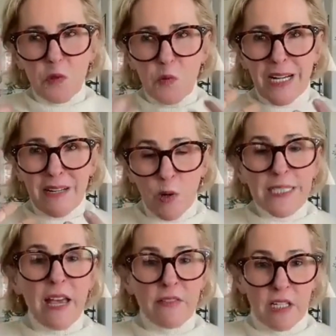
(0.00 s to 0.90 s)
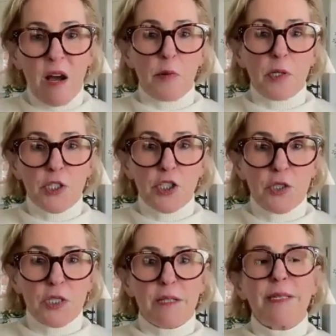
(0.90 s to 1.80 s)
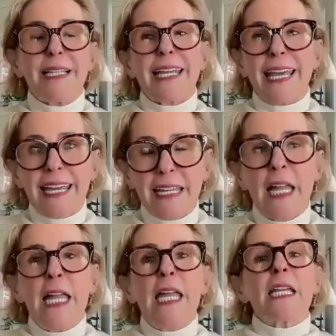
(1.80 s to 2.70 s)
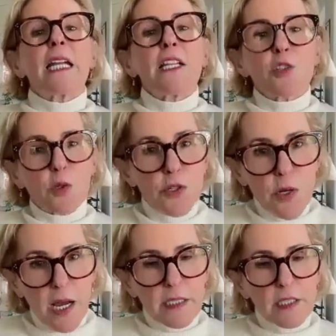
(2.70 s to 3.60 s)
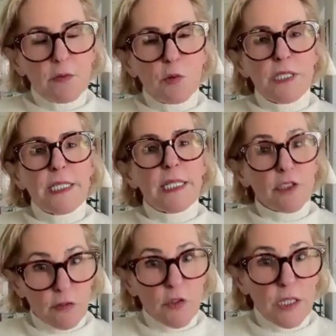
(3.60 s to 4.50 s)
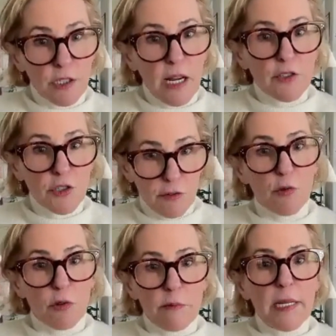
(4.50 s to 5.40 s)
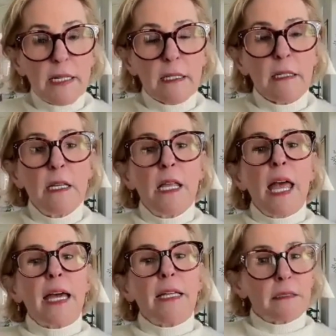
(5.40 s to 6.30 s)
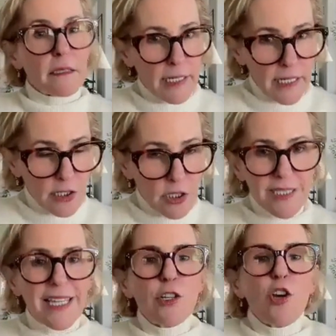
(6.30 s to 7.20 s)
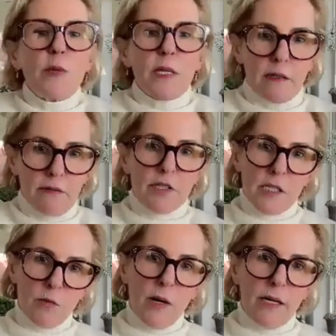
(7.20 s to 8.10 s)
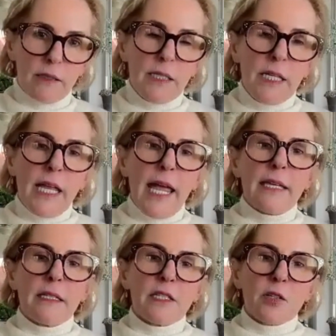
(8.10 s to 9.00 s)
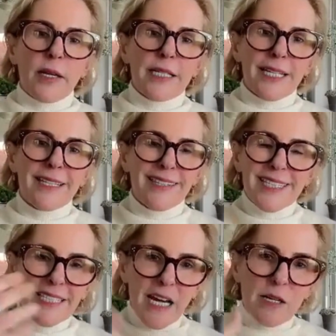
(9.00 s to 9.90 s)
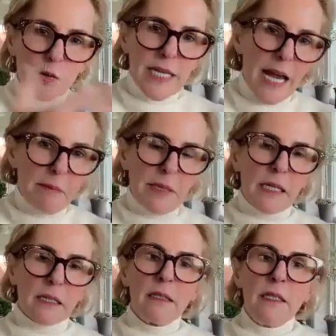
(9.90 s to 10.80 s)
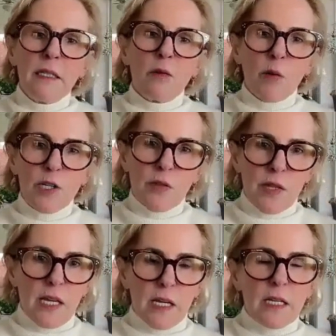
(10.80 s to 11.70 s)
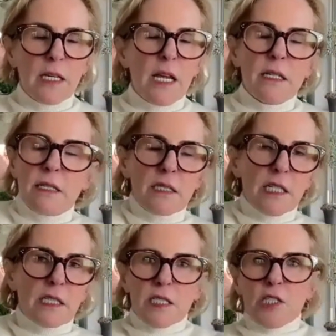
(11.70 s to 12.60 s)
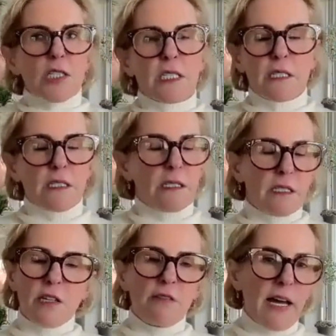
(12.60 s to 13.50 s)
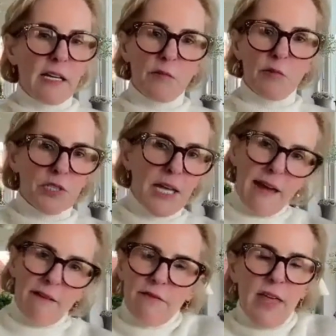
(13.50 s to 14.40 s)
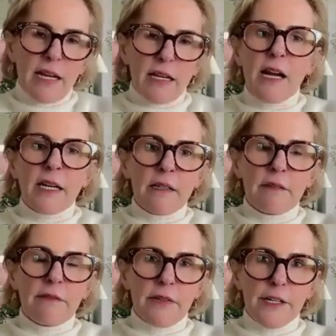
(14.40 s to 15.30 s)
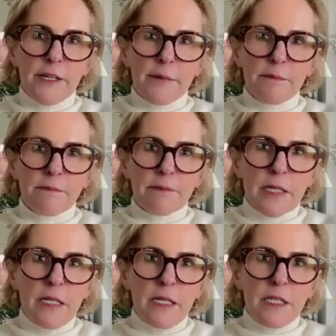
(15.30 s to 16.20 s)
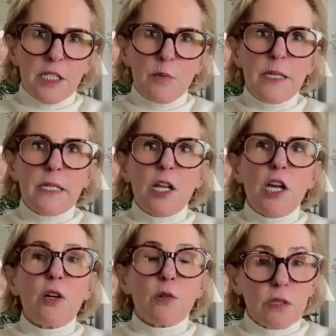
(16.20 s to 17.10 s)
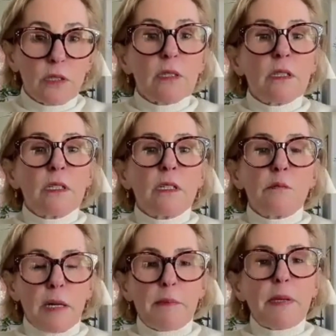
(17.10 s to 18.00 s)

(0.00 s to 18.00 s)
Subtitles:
when I was having a couple issues, I could be like, hey, can I join you guys for details over dinner after your forum meeting, and kind of because they know me very well. And so I could say, this is kind of what's happening. What do you think? And it just so valuable to have that kind of, to be known by